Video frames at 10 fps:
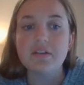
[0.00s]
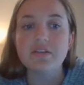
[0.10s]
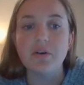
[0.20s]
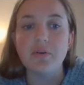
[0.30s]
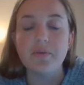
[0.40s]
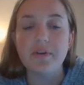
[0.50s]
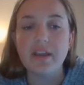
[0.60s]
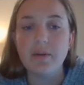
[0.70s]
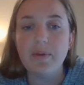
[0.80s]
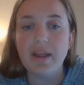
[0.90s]
So
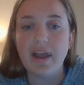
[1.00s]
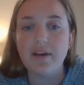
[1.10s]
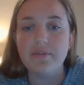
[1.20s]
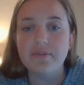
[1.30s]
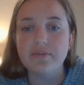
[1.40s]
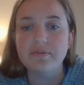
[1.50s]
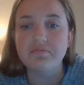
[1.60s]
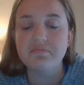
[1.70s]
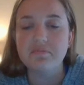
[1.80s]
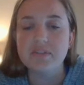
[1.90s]
here we have
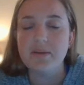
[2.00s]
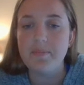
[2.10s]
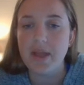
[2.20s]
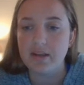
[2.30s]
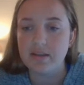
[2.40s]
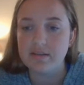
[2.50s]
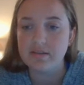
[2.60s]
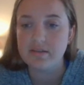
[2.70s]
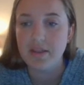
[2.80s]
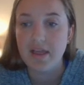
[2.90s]
some pennies.
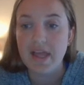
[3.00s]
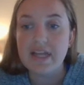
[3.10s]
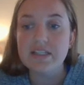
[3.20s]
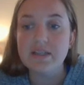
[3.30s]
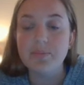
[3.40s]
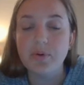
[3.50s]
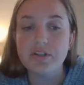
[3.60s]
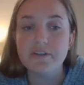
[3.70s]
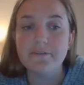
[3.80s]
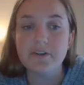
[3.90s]
It's
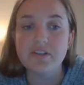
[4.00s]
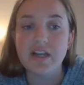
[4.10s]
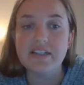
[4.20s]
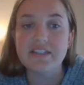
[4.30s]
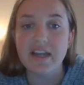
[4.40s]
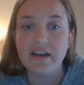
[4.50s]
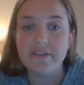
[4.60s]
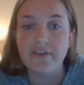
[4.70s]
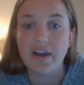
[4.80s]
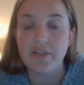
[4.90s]
important to first
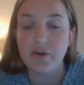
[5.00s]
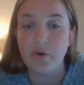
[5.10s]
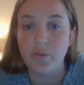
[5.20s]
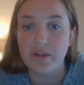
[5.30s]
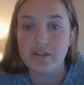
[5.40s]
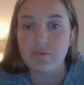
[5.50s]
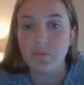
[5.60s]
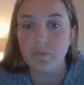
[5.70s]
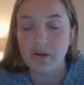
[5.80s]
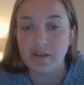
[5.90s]
identify the coins we're
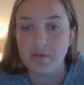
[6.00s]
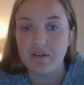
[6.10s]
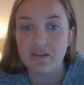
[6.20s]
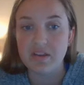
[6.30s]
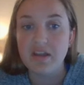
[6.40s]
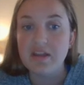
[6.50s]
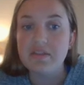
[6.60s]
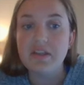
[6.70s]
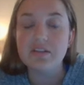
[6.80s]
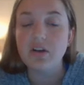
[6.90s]
working with.
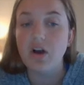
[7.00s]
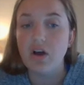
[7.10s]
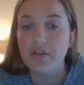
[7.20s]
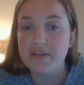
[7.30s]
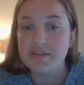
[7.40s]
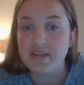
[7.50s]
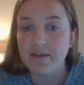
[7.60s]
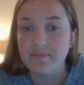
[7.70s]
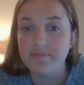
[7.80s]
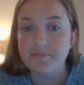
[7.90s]
These are all the
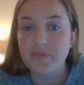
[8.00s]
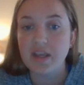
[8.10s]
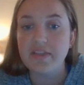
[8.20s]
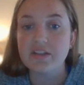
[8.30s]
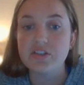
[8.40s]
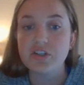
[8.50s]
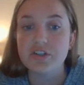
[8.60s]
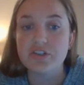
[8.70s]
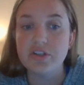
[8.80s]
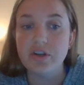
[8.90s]
same, and that's
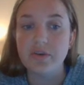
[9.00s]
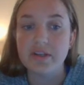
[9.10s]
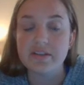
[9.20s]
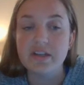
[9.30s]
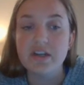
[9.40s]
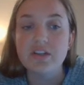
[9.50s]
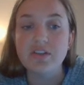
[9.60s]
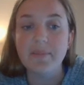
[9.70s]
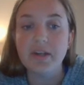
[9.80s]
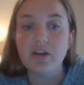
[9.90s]
good to notice.
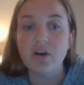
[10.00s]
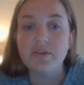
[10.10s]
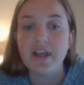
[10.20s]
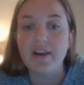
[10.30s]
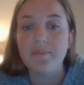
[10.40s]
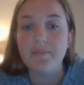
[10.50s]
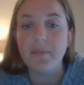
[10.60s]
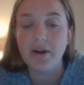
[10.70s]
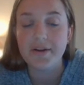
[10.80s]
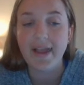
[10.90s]
I'm going to go down and
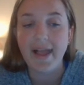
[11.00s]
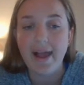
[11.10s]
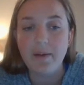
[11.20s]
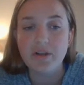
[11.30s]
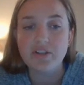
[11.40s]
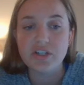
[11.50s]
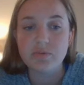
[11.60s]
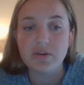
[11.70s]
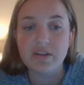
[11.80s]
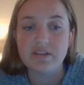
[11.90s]
mark how much each
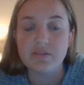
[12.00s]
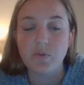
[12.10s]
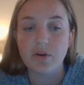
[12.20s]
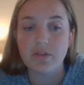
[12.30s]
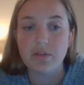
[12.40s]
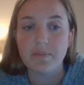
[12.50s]
one of these is worth.